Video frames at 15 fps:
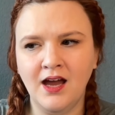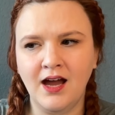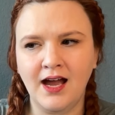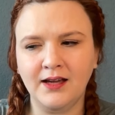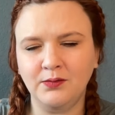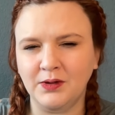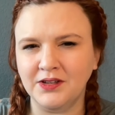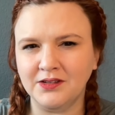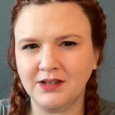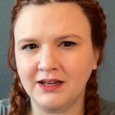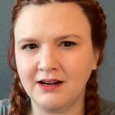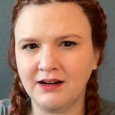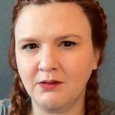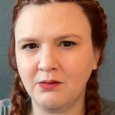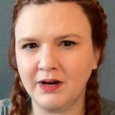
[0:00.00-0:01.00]
I
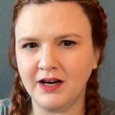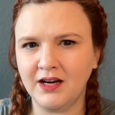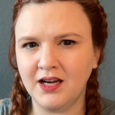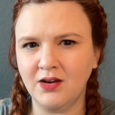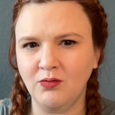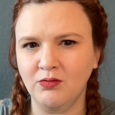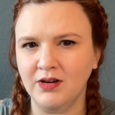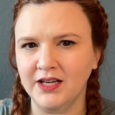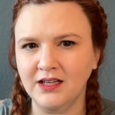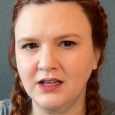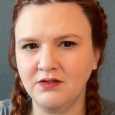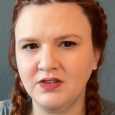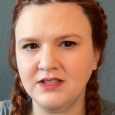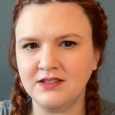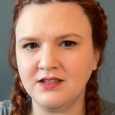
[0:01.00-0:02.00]
wonder where he went,
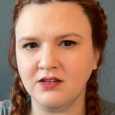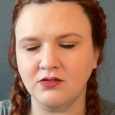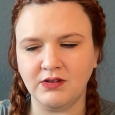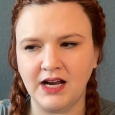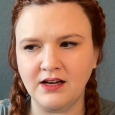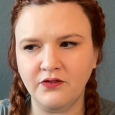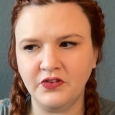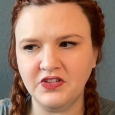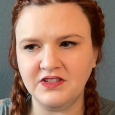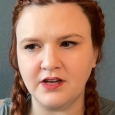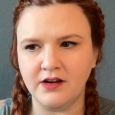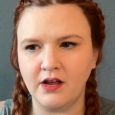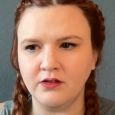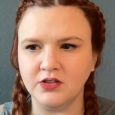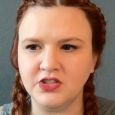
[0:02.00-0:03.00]
if he's still around, if he's
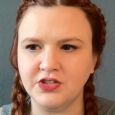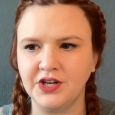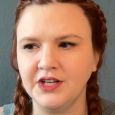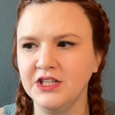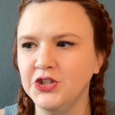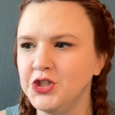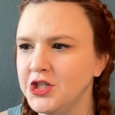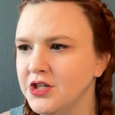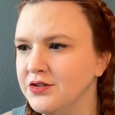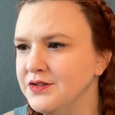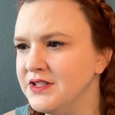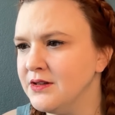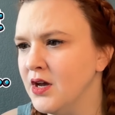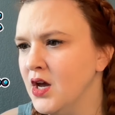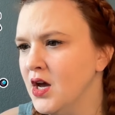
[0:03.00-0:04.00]
done other Starkid
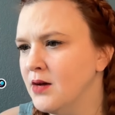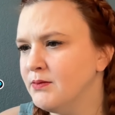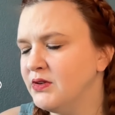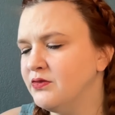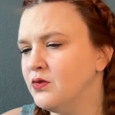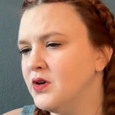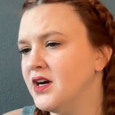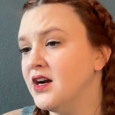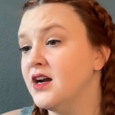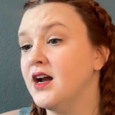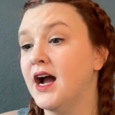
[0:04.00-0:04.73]
shows before.